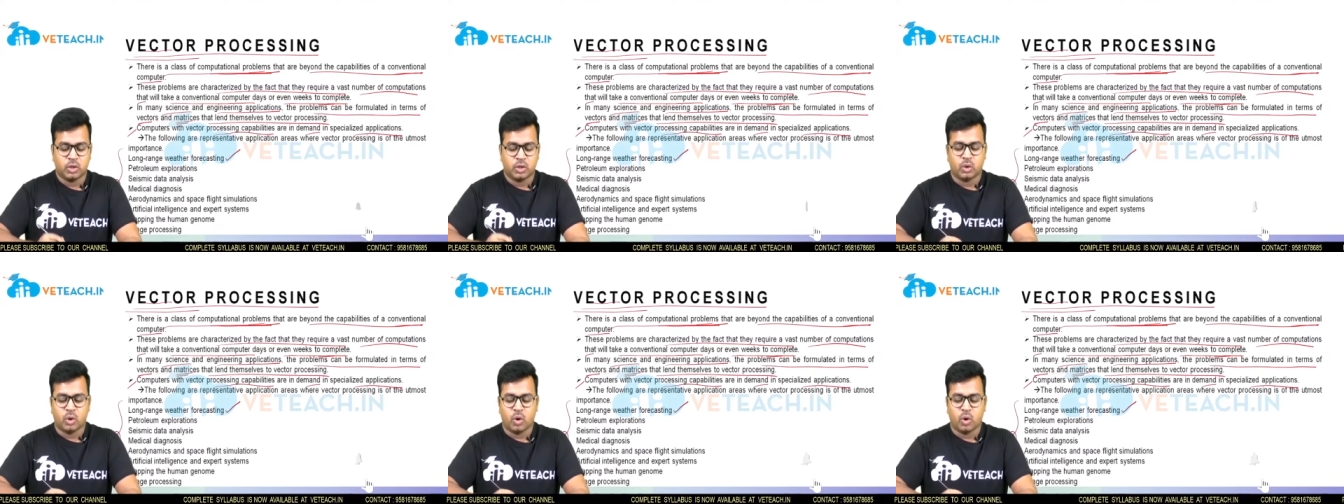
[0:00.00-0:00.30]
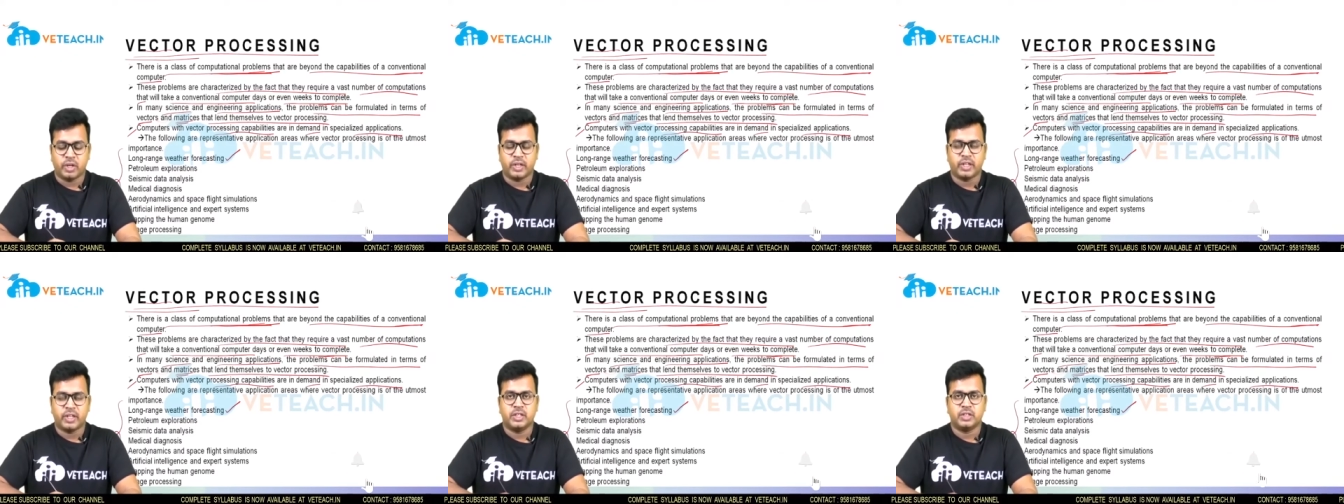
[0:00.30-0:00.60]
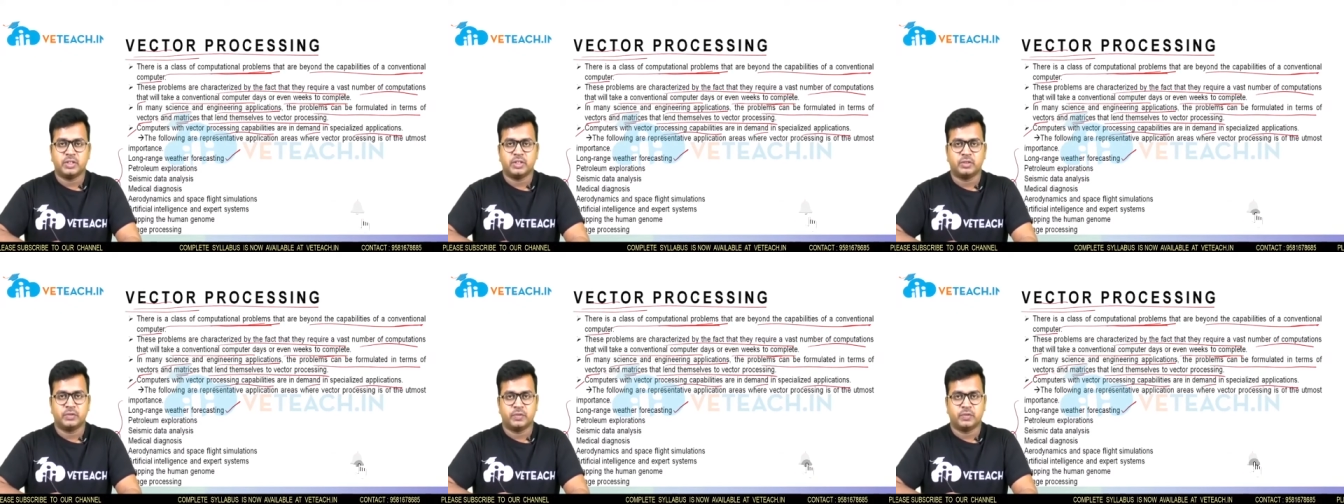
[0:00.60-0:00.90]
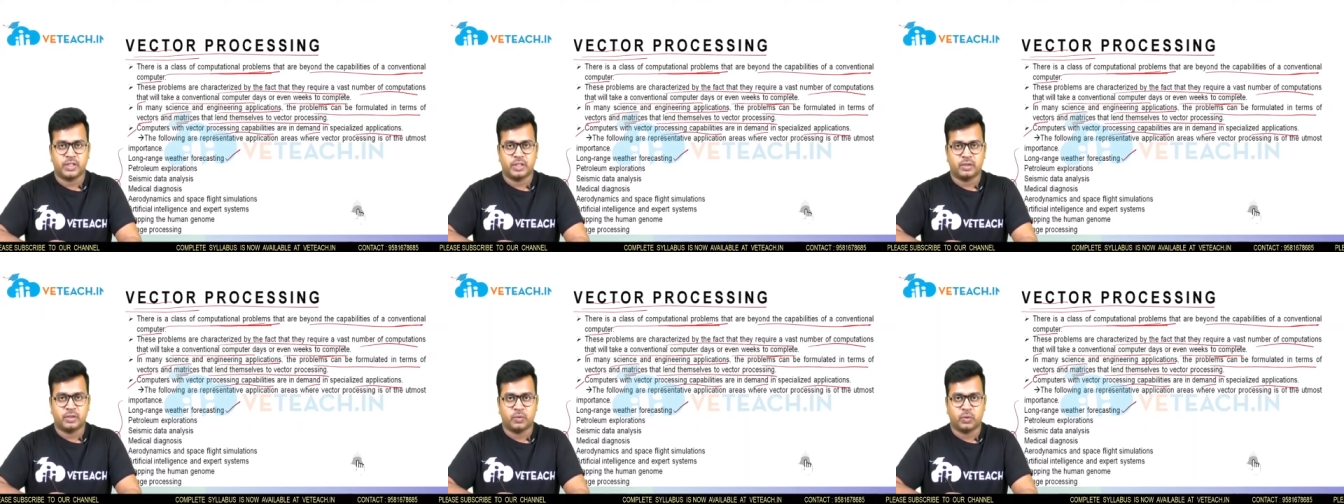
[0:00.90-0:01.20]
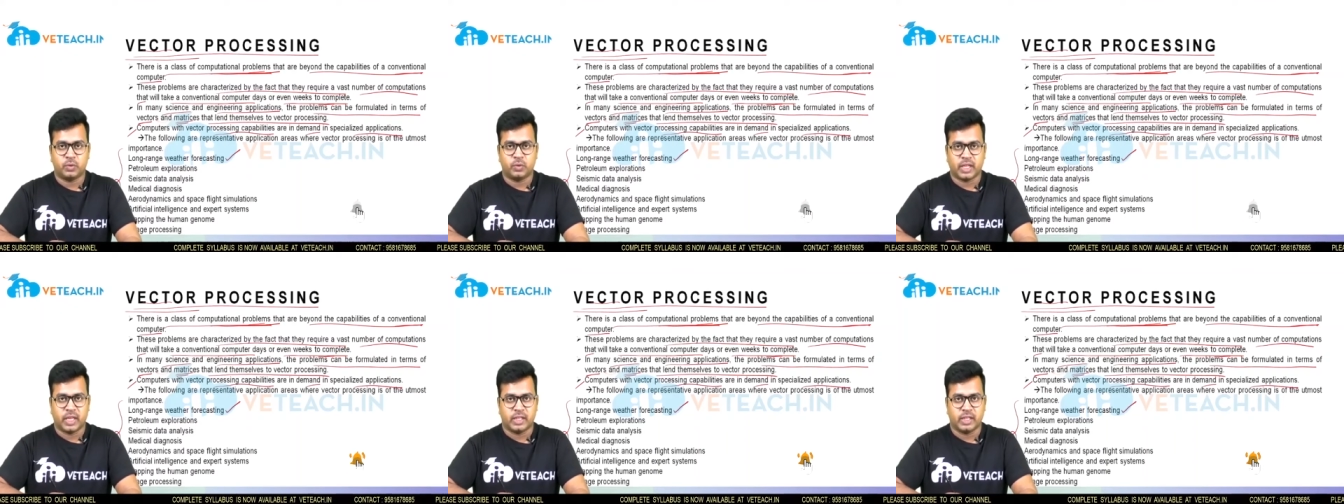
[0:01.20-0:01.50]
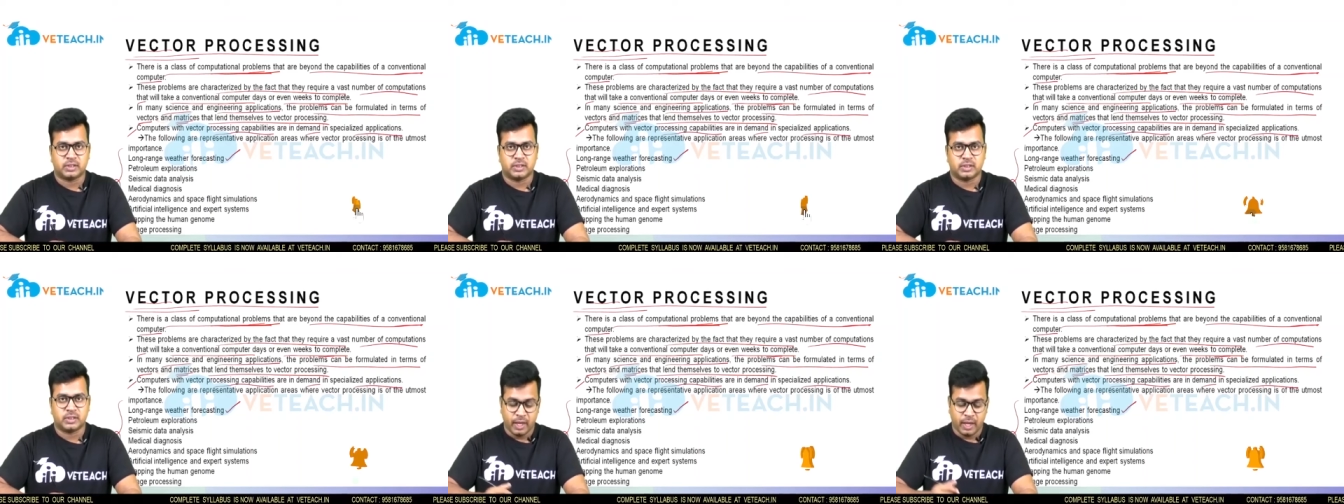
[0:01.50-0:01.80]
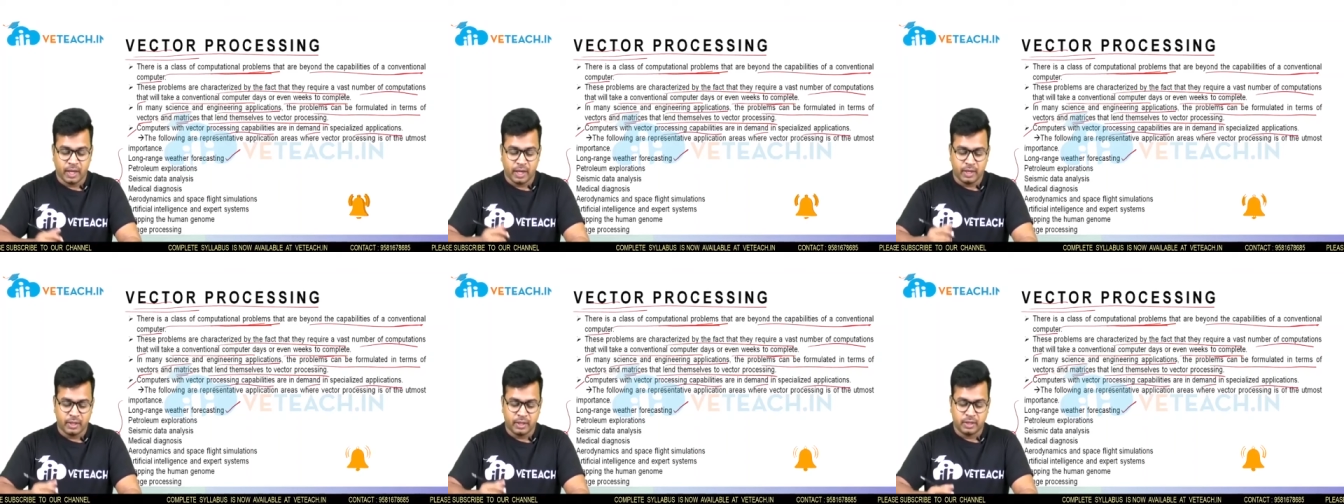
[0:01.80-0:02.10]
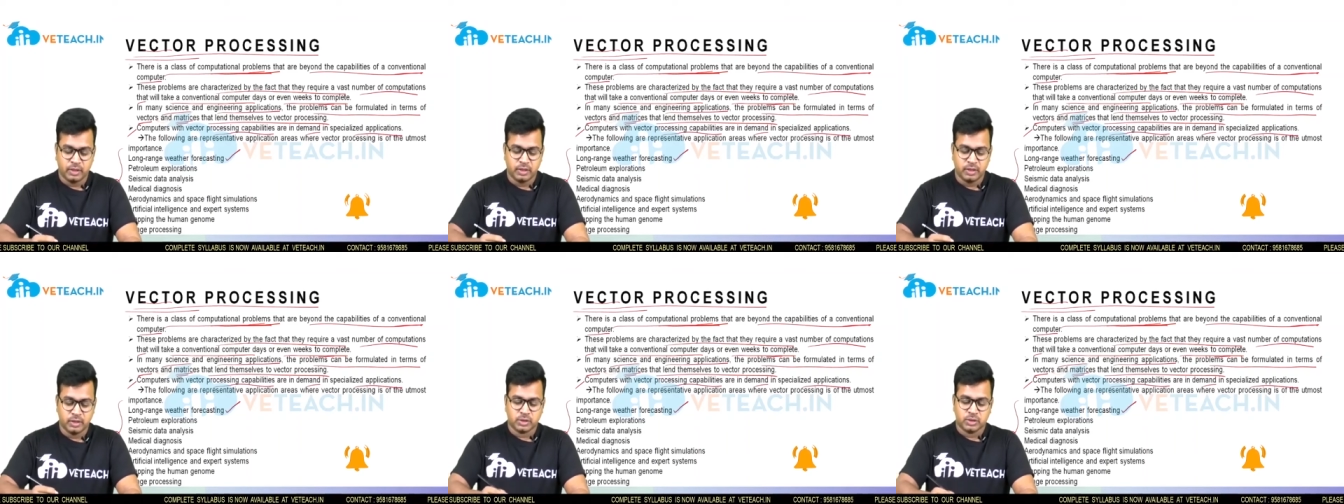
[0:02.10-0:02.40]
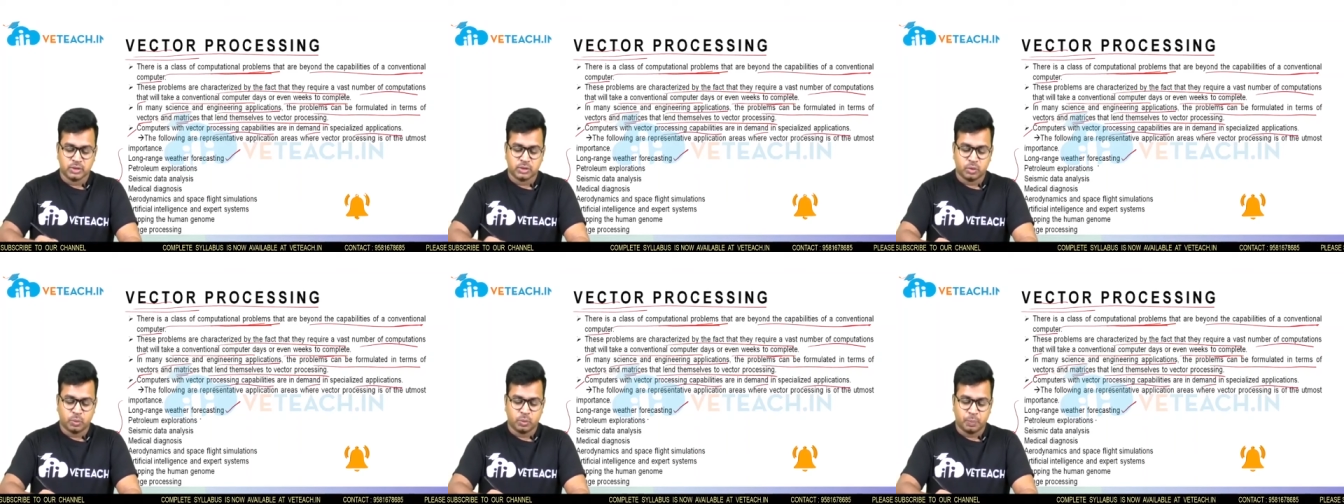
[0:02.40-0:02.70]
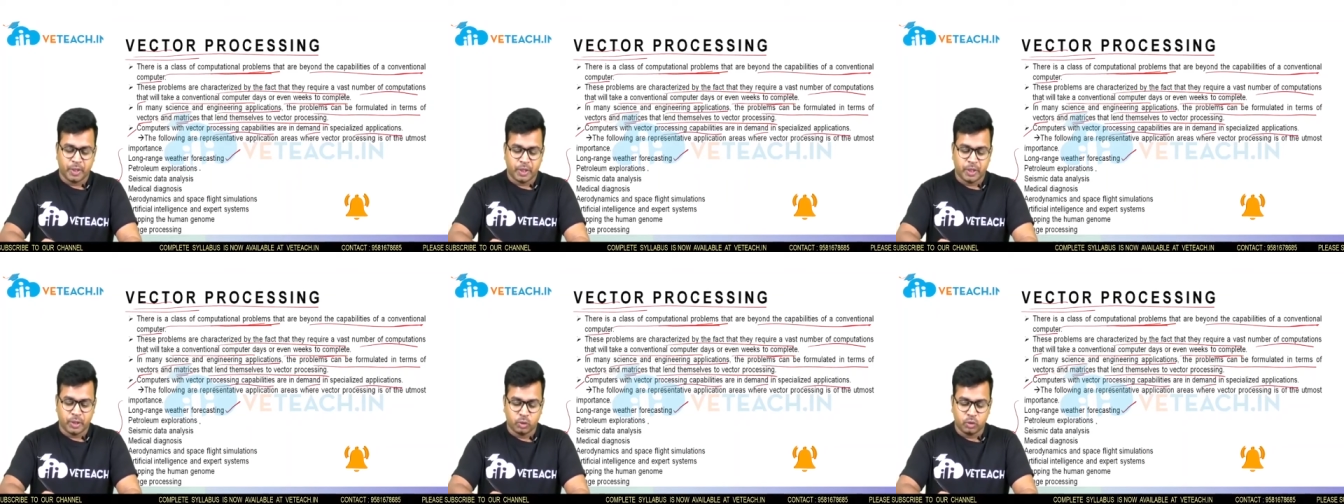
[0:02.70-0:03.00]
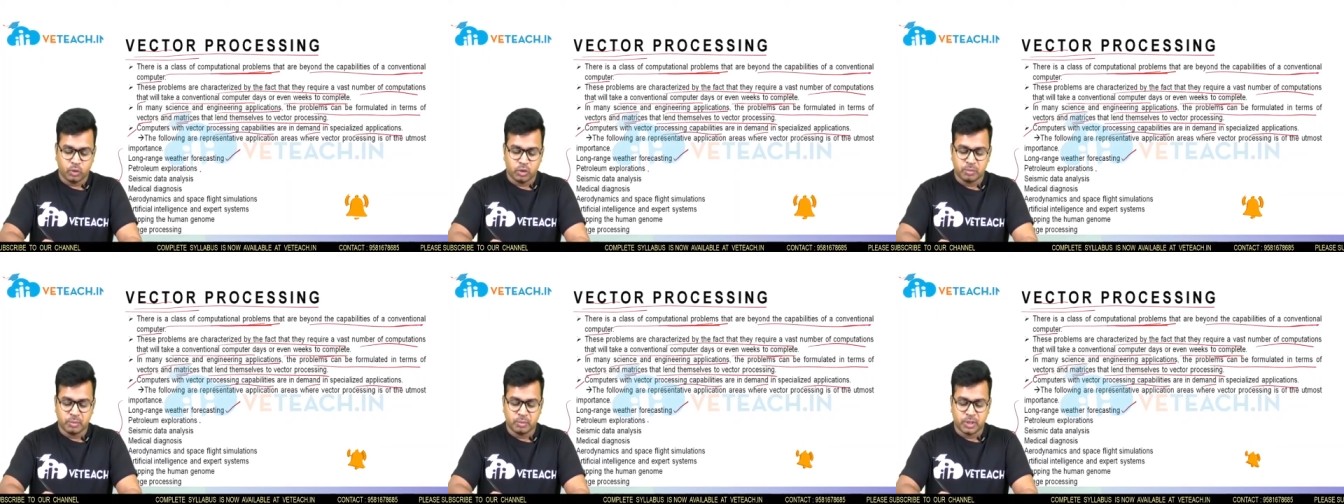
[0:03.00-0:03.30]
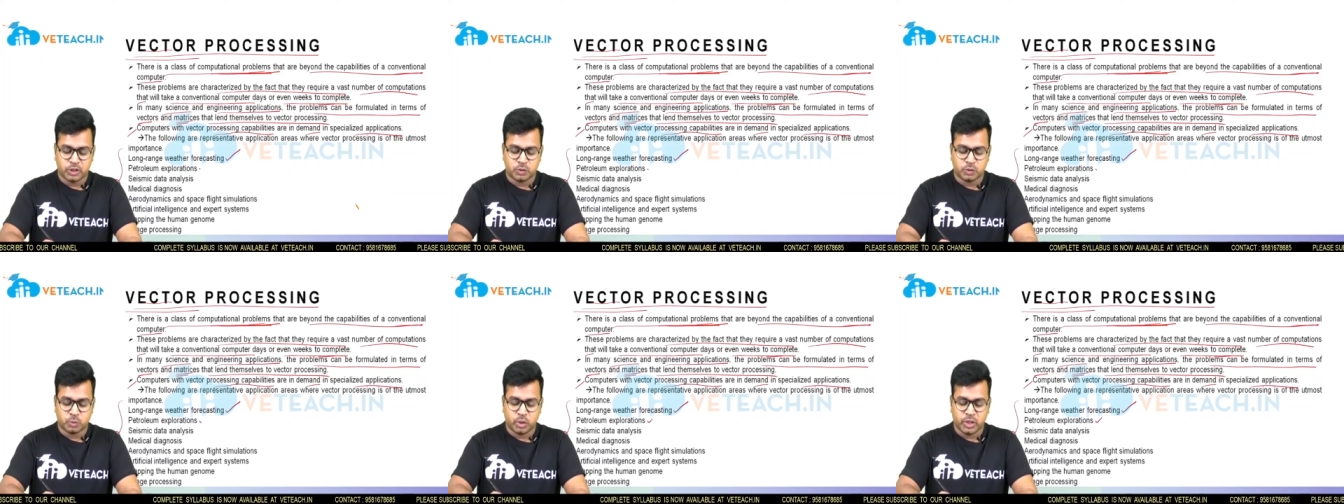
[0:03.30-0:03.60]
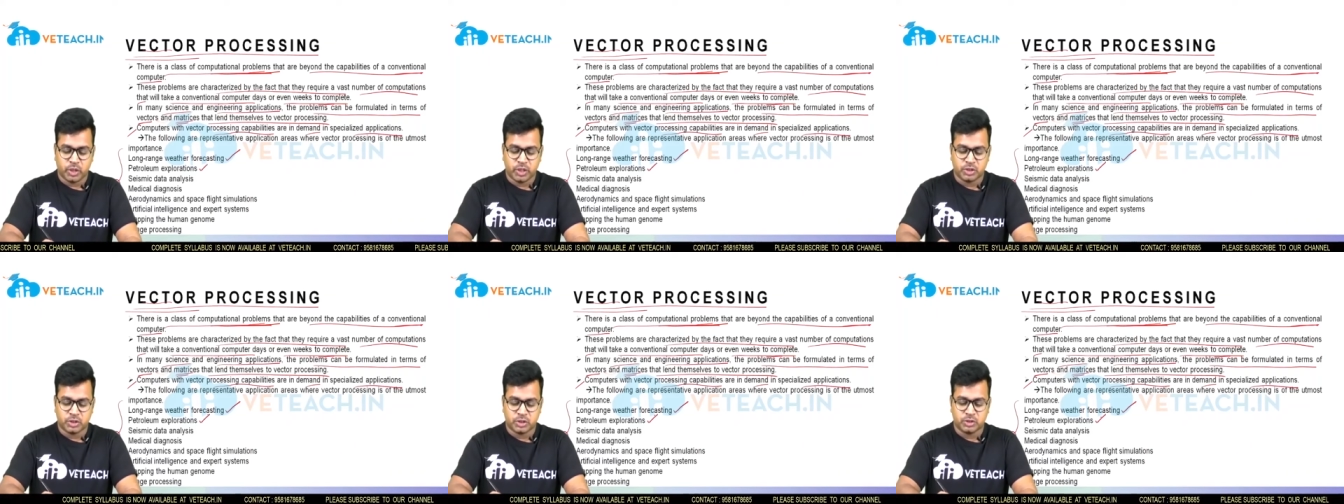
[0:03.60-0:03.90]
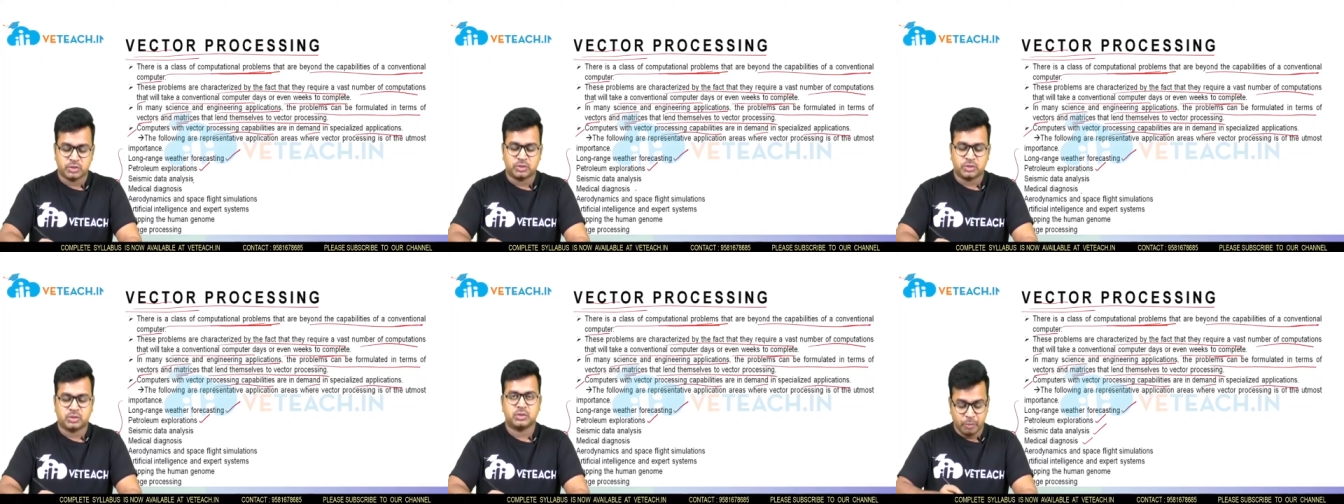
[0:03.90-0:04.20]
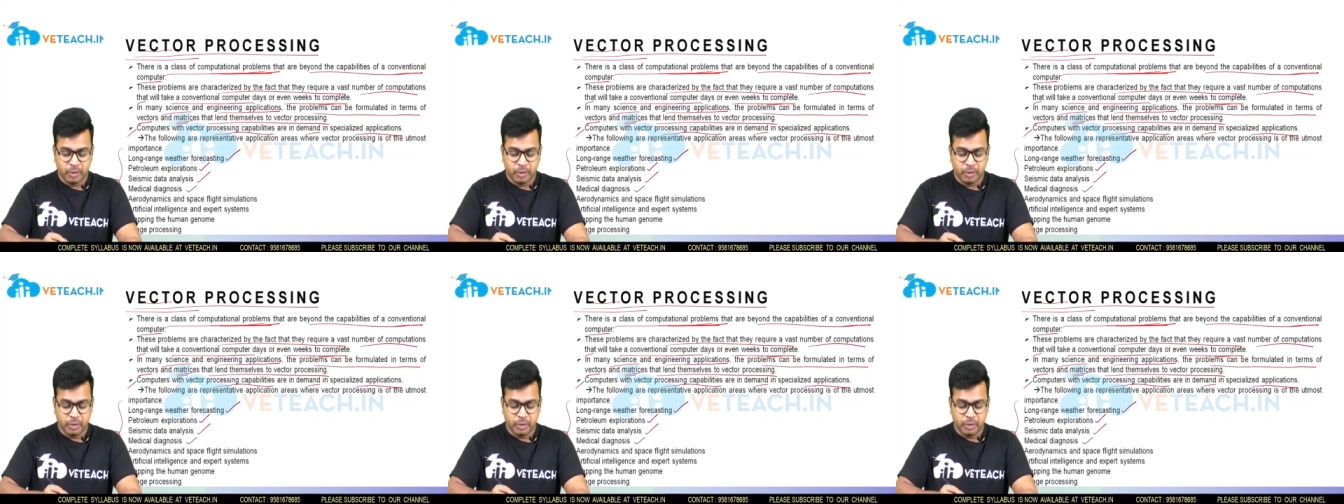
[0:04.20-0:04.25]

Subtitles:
long range weather forecasting. And so petroleum explorations,